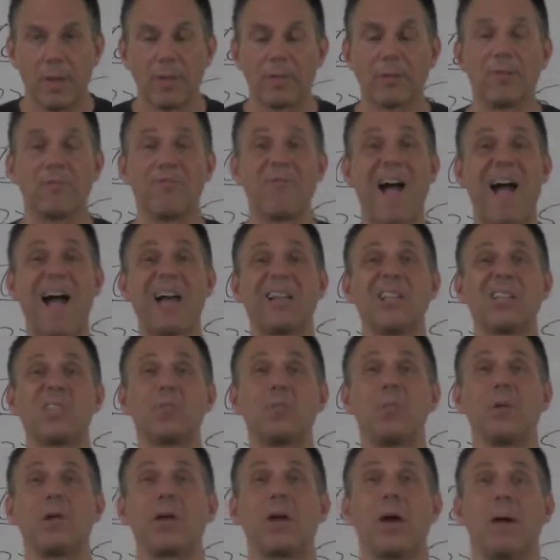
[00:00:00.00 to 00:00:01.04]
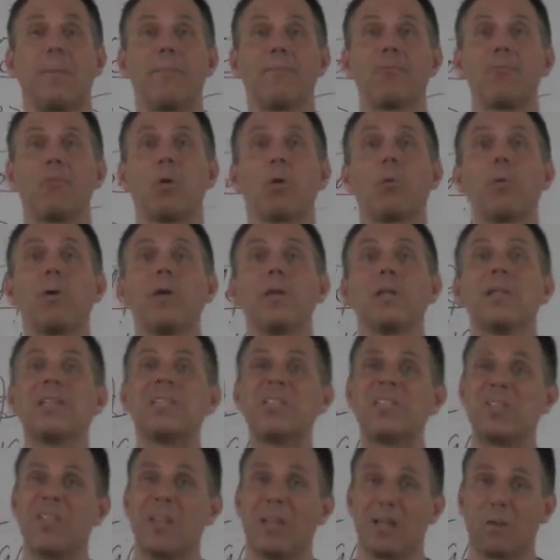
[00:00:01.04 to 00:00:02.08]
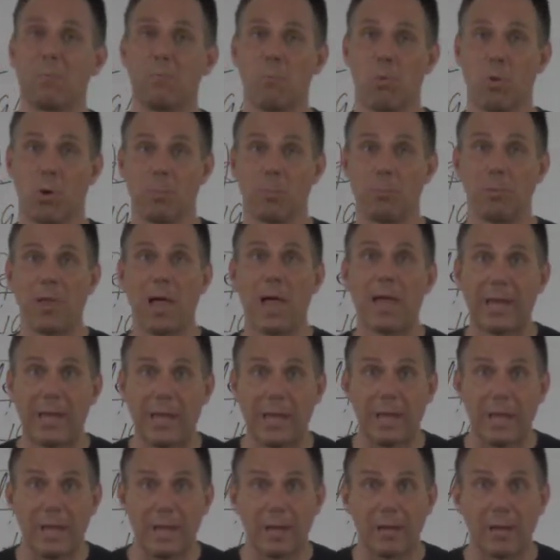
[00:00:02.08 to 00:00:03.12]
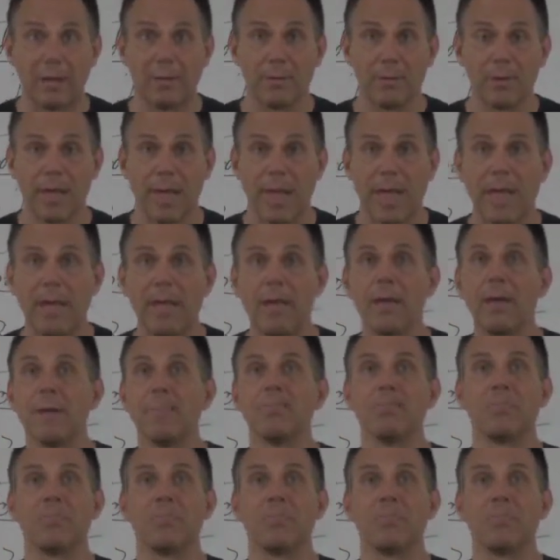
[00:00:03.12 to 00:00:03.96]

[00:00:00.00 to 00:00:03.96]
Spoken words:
The violence becomes more realistic, more bloody, okay?